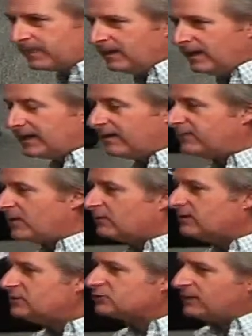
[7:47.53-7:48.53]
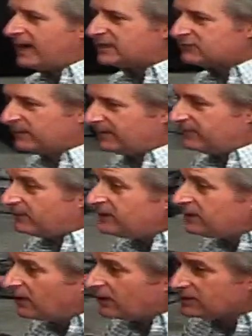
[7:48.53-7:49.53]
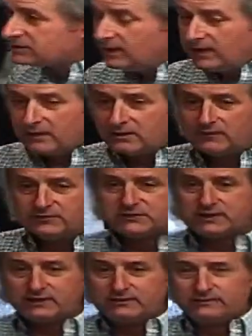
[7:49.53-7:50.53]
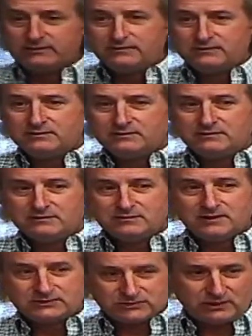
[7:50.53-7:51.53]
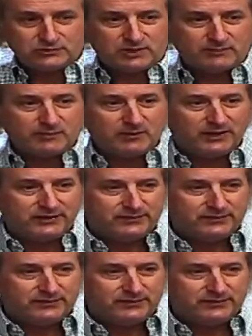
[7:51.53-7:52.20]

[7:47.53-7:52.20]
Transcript: And I followed these tracks for about 50 yards, and all of a sudden, I saw a drop of blood.